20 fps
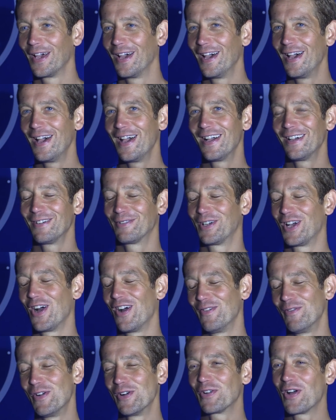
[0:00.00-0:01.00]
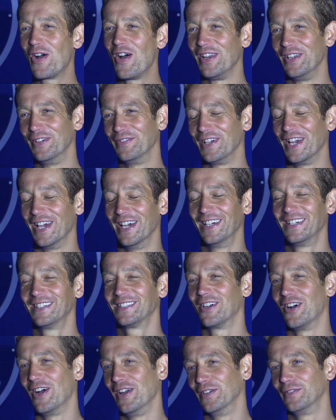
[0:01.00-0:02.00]
Well, kind of, yeah,
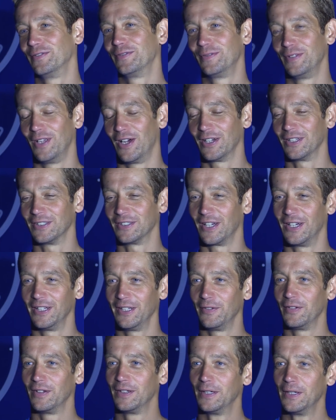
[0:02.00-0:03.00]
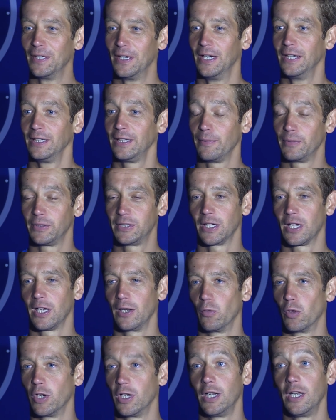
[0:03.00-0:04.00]
kind of. Like I said, I didn't
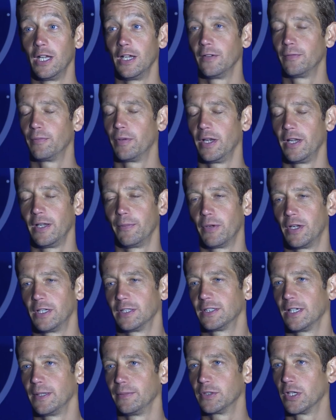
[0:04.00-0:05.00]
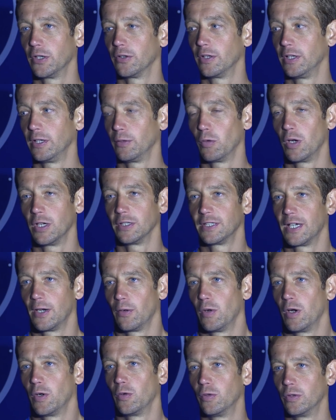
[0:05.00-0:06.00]
particularly want to leave. But then by the same token, it worked
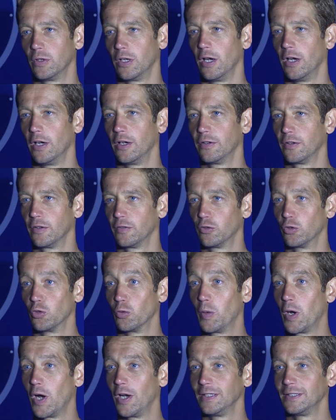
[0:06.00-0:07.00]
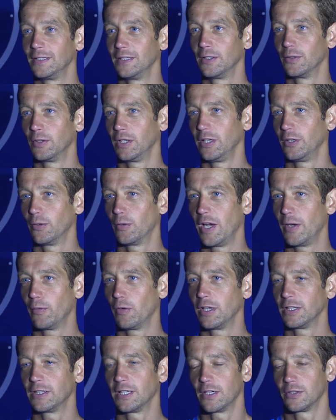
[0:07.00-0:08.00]
out well for all parties in the way it
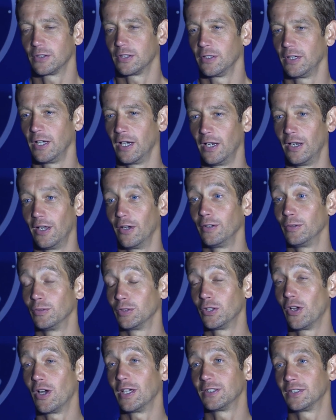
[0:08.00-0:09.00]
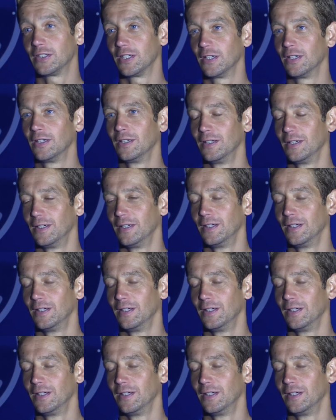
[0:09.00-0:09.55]
worked out. So, yeah, like, it was nice to...